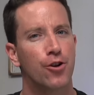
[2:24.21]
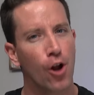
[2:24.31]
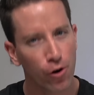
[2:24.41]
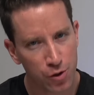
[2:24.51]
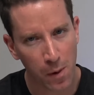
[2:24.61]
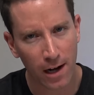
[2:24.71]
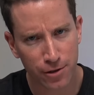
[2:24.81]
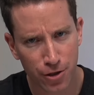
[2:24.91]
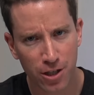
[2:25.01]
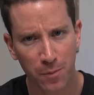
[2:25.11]
No
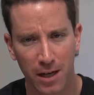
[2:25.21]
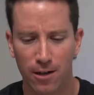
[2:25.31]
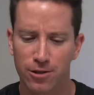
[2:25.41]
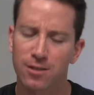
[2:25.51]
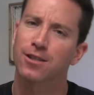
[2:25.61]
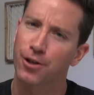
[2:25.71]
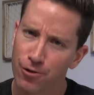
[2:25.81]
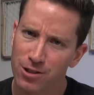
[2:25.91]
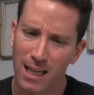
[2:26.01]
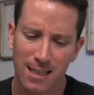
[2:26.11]
sponsorship here, just
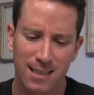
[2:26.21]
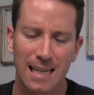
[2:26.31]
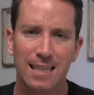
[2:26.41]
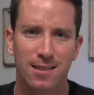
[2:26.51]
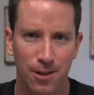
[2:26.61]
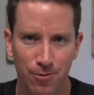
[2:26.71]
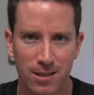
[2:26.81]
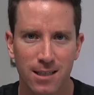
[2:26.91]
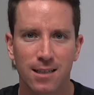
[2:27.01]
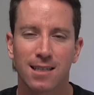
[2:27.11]
huge thanks to
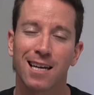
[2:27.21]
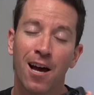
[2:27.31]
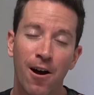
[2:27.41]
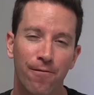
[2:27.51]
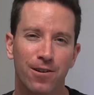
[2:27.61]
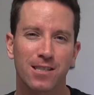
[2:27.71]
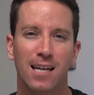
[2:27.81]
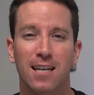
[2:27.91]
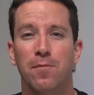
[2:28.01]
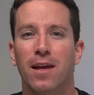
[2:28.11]
Insta360 for
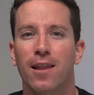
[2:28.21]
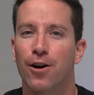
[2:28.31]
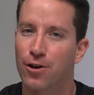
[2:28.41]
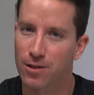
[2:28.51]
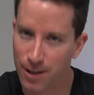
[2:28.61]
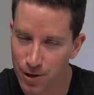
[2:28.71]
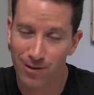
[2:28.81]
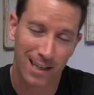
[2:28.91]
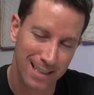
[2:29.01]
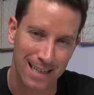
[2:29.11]
sending me the early
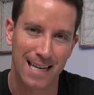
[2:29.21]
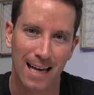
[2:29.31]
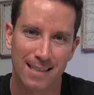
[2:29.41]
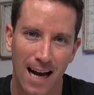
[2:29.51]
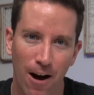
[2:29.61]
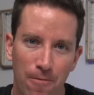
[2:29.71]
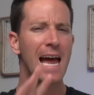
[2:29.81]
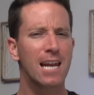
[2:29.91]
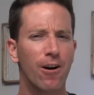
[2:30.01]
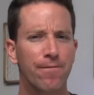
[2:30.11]
unit to test out.
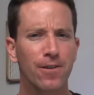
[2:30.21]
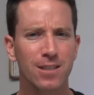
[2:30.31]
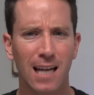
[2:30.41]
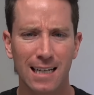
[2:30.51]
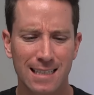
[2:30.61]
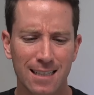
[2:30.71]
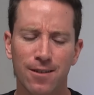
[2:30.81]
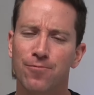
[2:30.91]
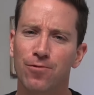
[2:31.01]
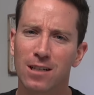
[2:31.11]
Now at first I
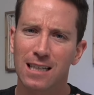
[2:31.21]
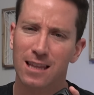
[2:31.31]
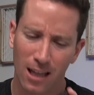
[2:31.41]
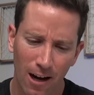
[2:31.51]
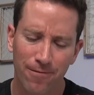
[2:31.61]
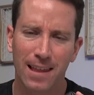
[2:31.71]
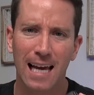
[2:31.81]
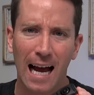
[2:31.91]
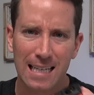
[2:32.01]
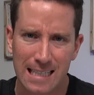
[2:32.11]
didn't really love
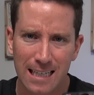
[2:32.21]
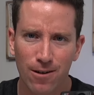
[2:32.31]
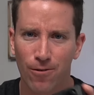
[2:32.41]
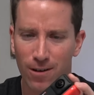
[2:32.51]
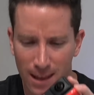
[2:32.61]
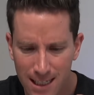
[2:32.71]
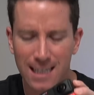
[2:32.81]
the idea or the